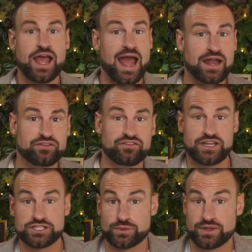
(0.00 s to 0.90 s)
and
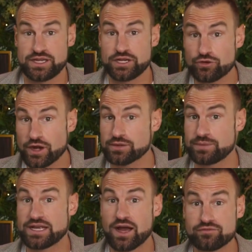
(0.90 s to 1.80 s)
finished with an incredibly
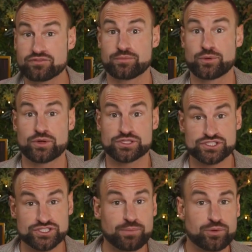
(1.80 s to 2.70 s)
comfortable and
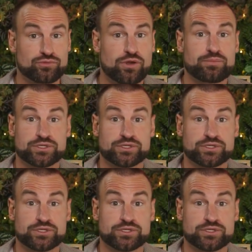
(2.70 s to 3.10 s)
supple rubber